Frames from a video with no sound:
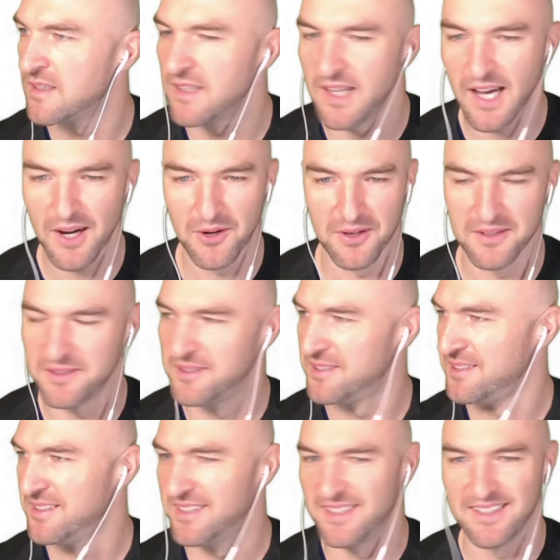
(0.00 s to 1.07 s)
Oh,
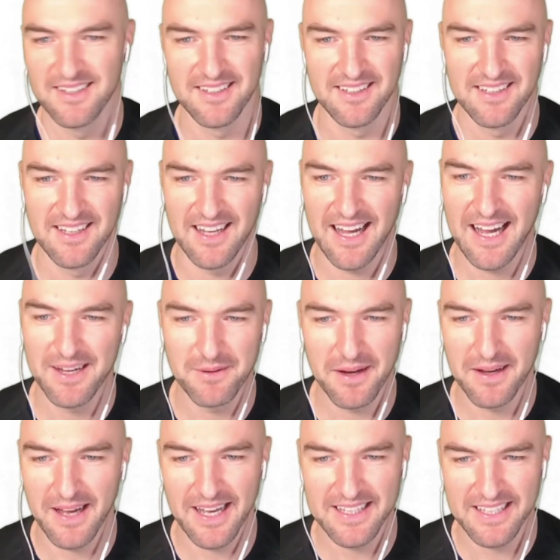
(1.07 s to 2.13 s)

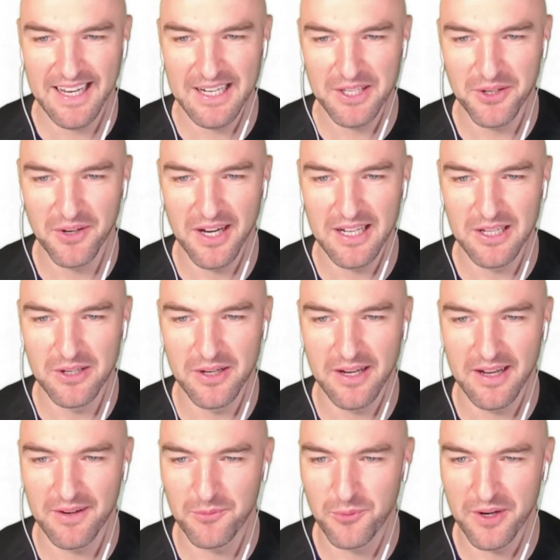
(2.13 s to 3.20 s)
I tell you,
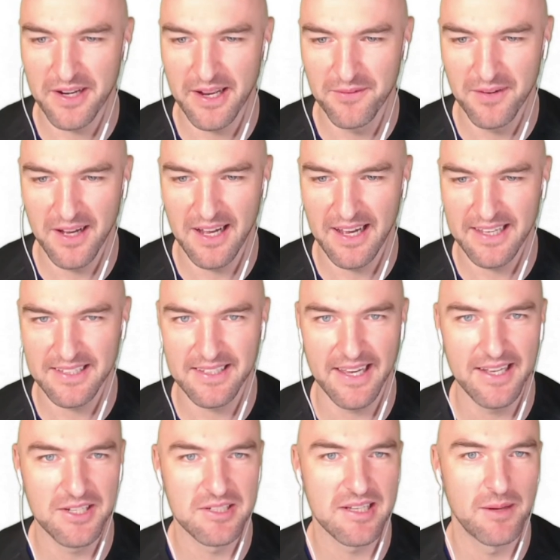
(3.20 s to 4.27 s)
whenever I
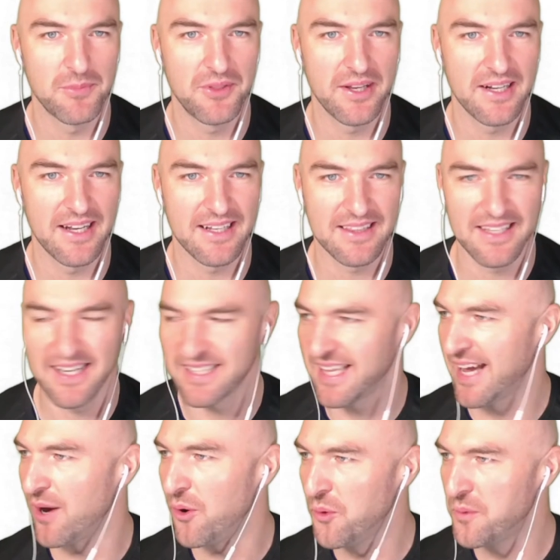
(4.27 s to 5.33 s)
teach something like that, I
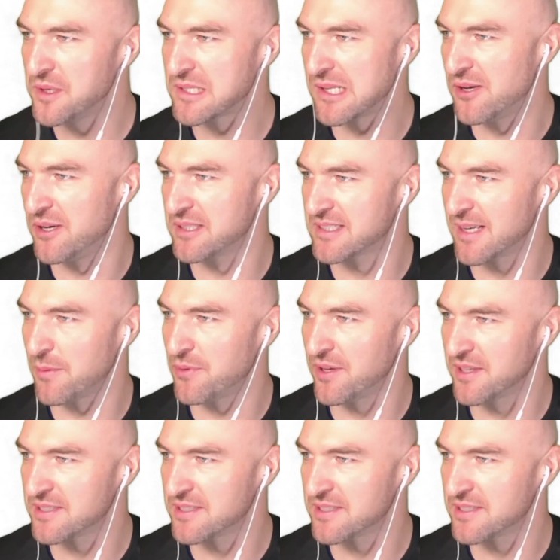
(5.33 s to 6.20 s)
always learn something.